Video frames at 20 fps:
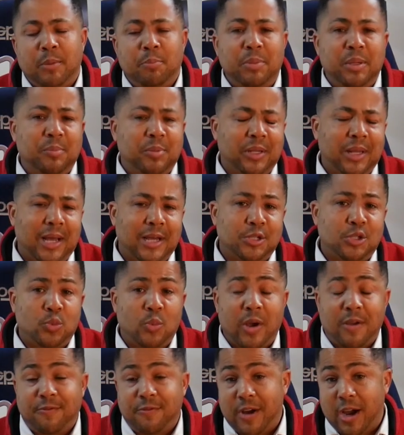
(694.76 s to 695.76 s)
People ask,
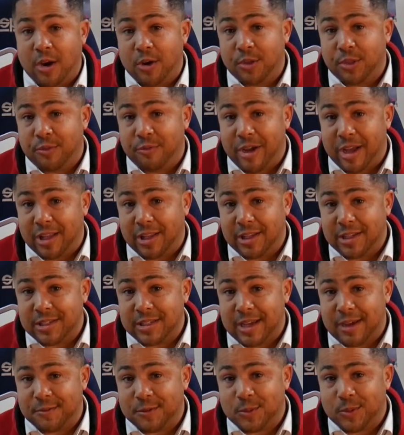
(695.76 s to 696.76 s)
do I fire the valets
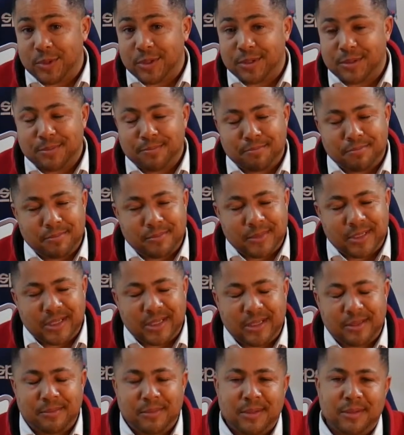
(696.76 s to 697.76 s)
afterwards?
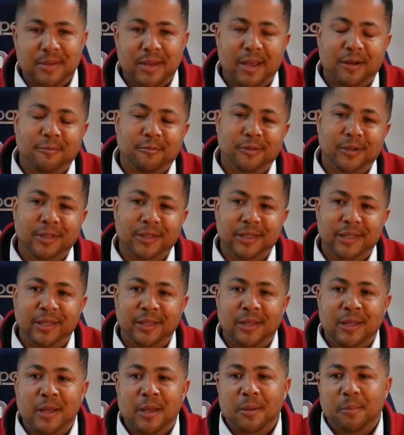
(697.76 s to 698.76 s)
Nah, not really.
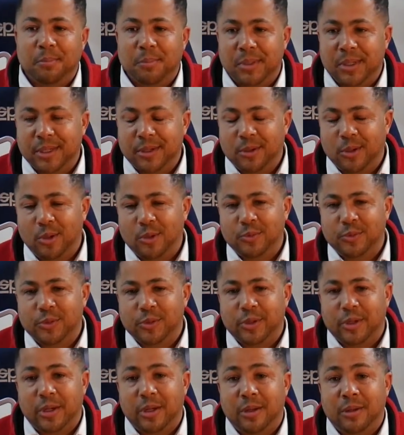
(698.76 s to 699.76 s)
But
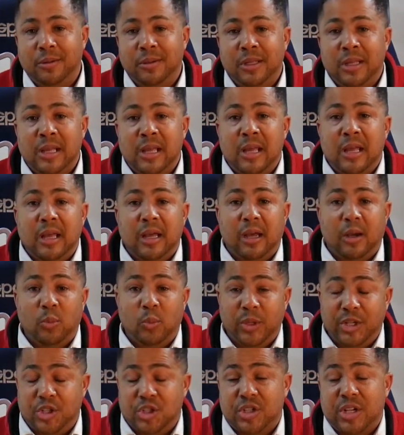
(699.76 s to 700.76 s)
overall,
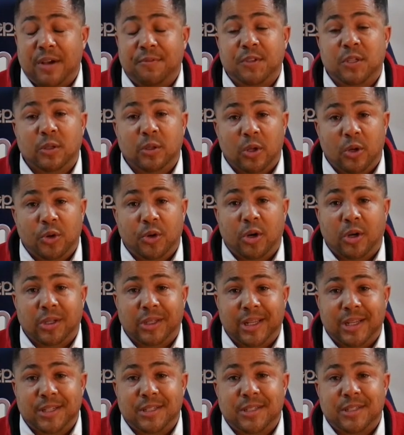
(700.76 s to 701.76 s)
we just have to learn our
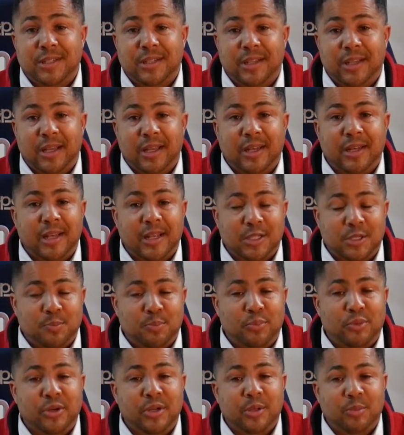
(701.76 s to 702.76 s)
lesson, and that's
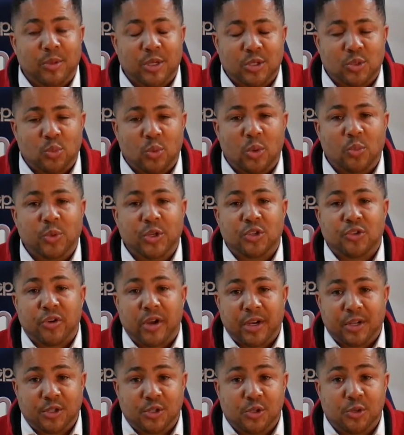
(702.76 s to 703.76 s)
pretty much what we
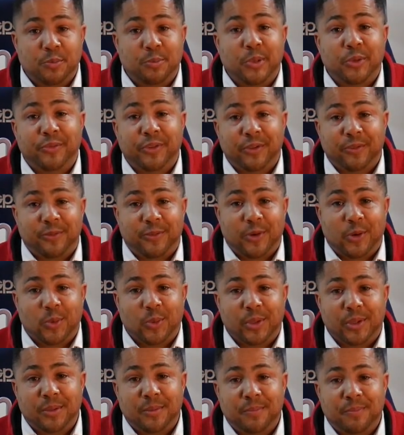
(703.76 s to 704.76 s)
try to do moving
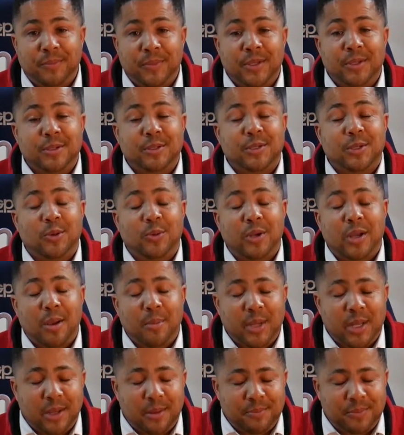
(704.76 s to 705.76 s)
forward. So
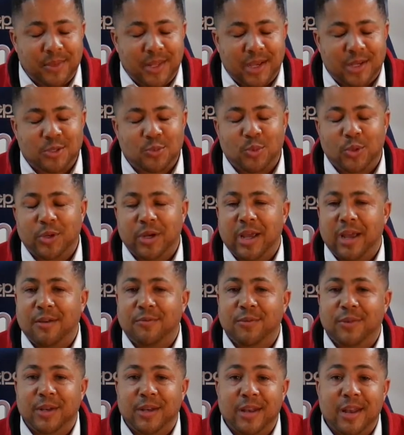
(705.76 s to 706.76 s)
coming up next, we're going to
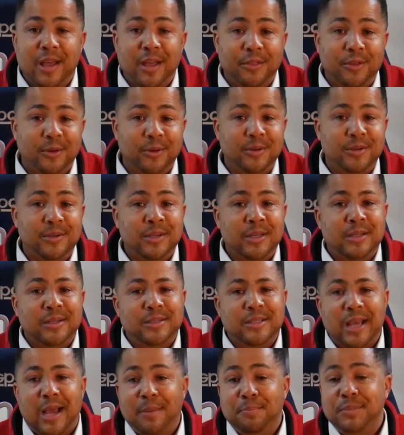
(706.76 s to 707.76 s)
have another
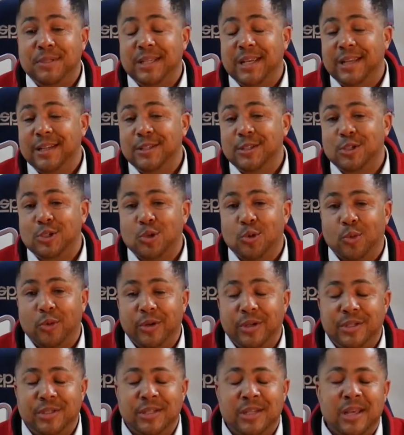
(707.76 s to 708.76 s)
top 10
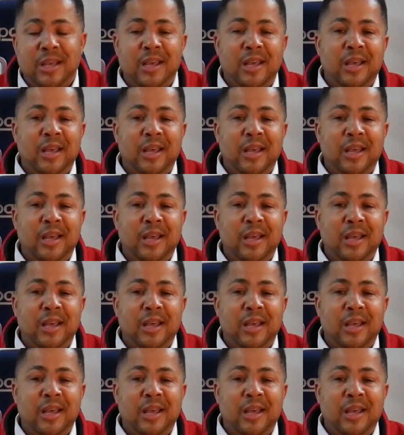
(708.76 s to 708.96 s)
stories.